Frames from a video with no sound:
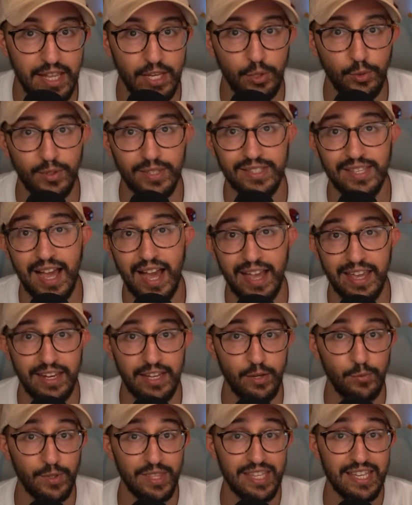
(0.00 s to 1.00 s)
and you could tie it
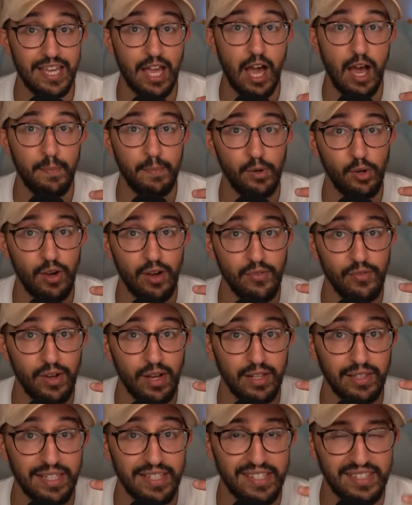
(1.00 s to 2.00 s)
in with the combo of
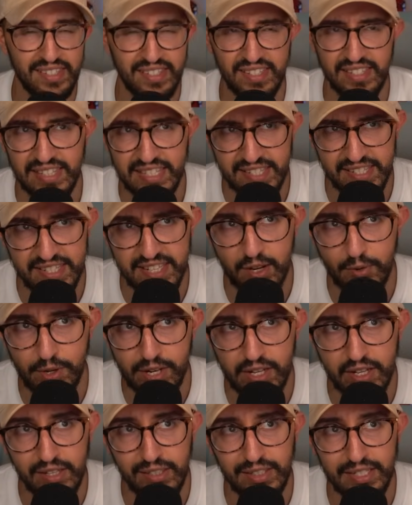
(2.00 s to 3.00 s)
a
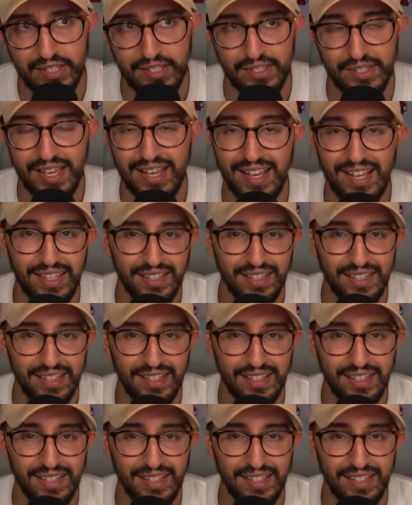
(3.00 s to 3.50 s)
Lisia,